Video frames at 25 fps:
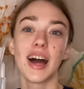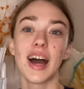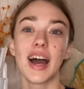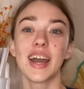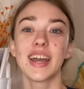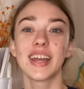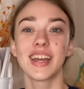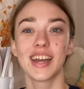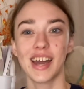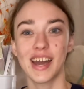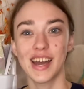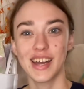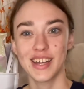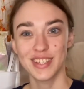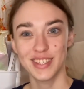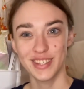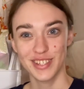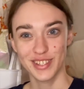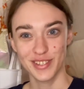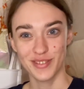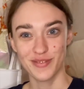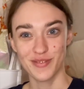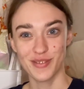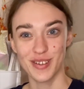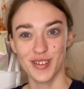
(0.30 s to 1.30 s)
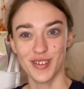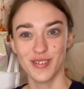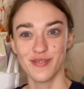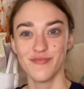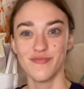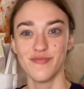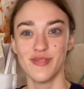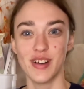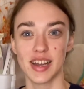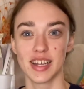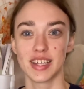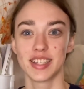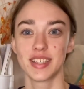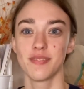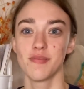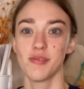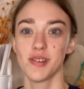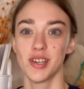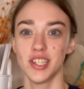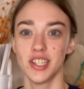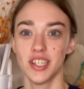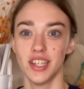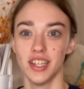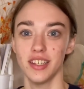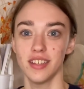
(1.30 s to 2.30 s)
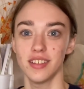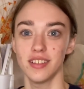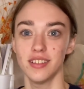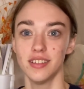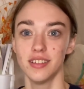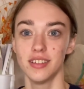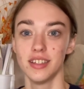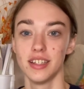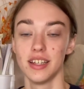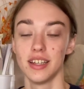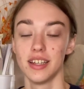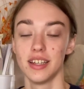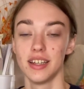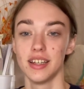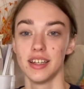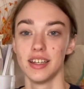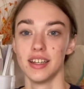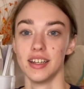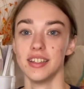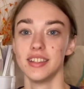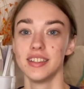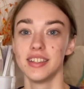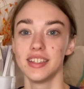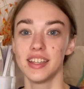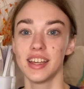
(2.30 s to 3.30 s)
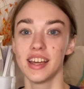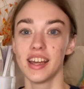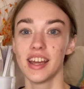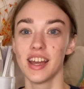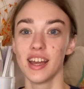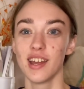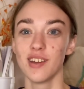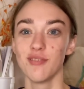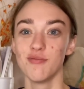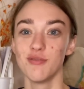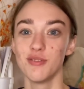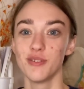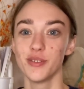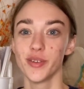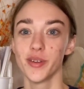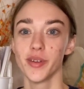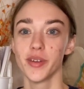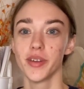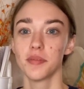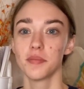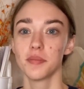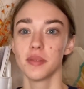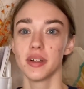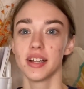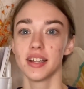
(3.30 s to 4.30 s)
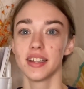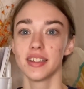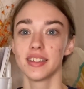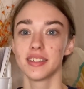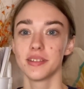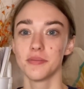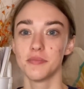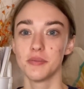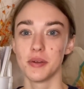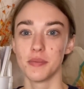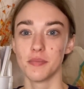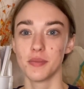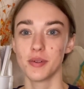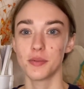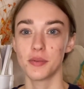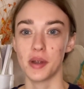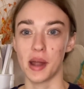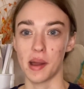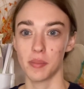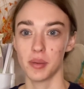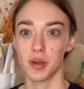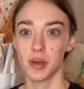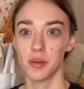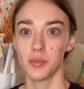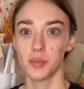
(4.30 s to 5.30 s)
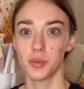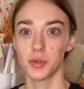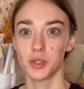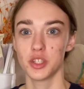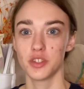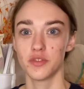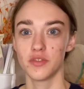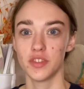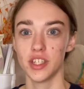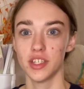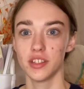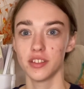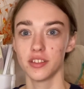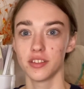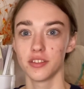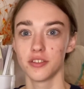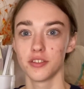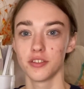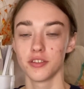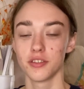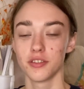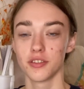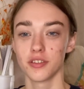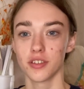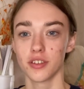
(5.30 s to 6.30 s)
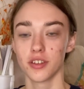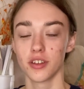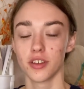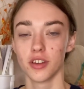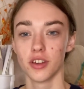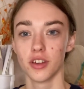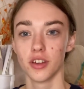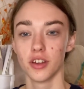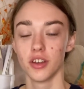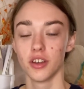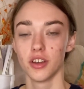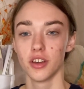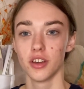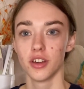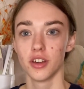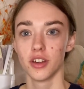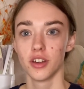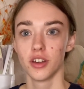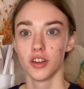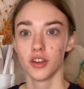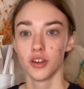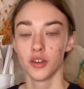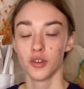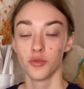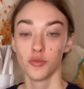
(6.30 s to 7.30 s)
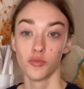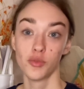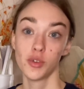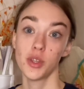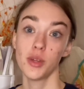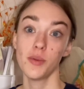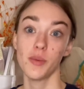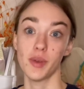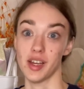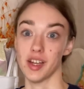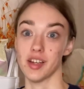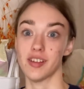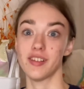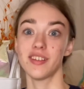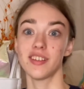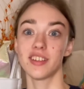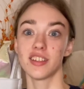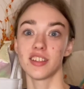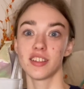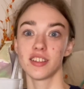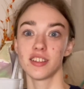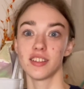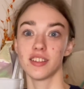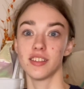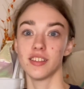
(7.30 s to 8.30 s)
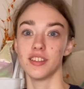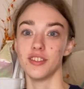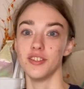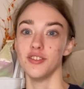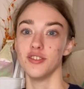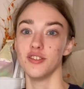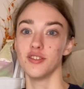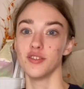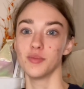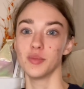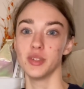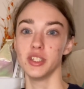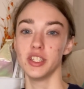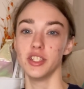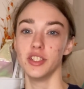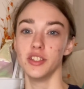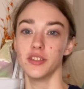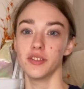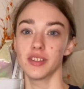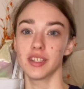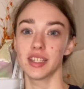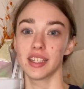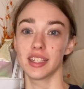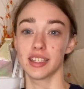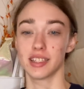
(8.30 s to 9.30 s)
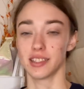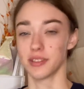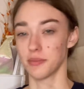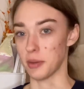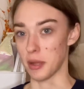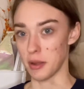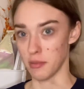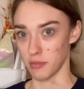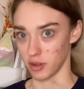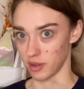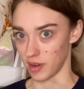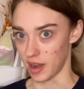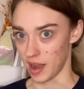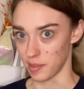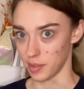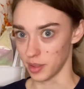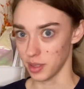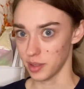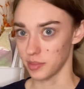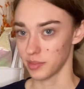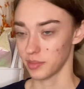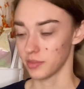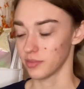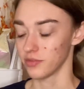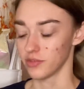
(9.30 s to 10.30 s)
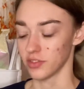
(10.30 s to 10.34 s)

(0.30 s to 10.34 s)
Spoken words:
Hi guys, welcome back to my channel. Today I'm doing my September wrap-up, which feels really weird to be doing a September wrap-up.